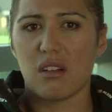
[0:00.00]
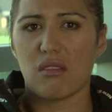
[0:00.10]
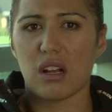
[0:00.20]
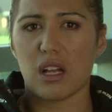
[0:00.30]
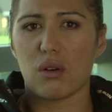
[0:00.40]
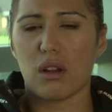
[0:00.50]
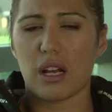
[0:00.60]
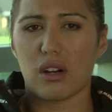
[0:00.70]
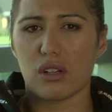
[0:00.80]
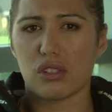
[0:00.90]
really all
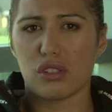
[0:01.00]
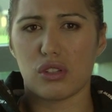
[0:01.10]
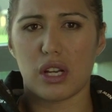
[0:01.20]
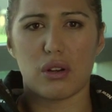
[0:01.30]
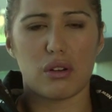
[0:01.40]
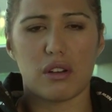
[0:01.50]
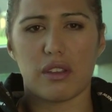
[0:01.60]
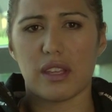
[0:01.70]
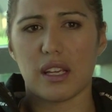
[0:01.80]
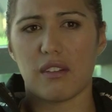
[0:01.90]
I concentrate on. I
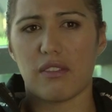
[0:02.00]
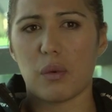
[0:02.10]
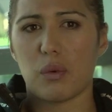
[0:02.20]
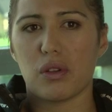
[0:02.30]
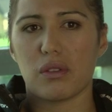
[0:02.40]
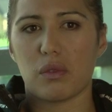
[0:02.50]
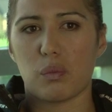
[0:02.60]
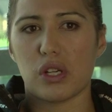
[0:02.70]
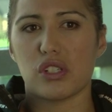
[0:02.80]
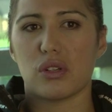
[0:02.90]
think if I put
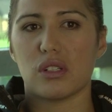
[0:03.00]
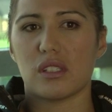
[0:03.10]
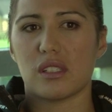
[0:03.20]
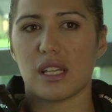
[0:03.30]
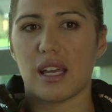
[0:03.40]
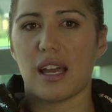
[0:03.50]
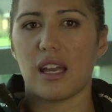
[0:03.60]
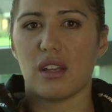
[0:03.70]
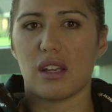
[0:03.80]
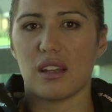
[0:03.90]
pressure on to say,
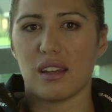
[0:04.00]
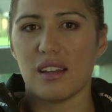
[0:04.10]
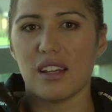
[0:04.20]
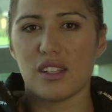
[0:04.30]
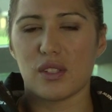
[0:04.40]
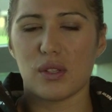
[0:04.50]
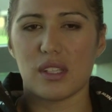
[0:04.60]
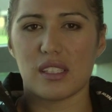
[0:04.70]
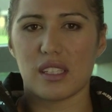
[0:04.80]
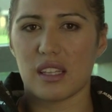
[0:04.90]
hey, you need to do
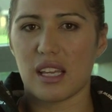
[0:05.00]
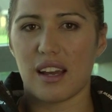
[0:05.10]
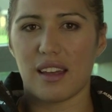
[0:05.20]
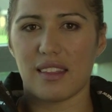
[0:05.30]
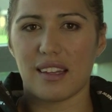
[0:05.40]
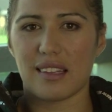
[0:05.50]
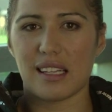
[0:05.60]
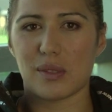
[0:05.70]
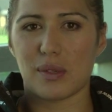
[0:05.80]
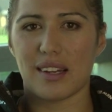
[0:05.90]
this and that, I think
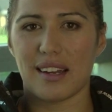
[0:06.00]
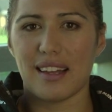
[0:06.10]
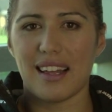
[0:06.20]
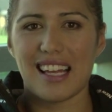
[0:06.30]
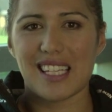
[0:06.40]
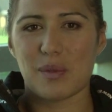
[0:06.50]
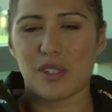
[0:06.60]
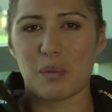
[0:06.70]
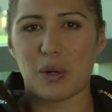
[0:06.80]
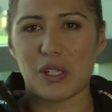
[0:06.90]
that's when I
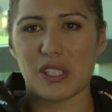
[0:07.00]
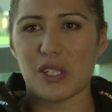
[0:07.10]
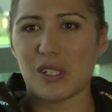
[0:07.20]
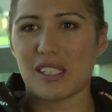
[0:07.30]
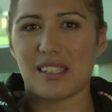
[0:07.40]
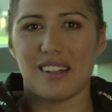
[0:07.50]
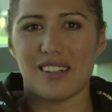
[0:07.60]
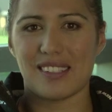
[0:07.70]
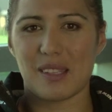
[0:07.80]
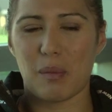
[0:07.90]
suppose lose
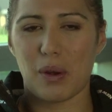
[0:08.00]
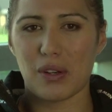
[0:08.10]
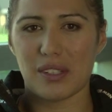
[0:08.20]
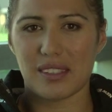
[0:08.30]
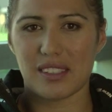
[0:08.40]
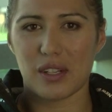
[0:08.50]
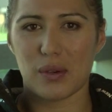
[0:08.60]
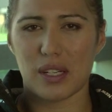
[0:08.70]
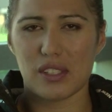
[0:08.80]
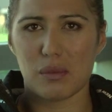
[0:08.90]
the plot and don't
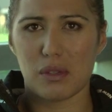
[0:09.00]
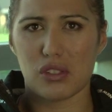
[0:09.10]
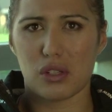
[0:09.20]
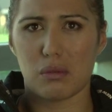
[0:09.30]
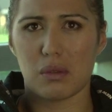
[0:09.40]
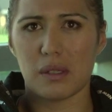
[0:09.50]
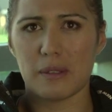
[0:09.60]
quite do my job.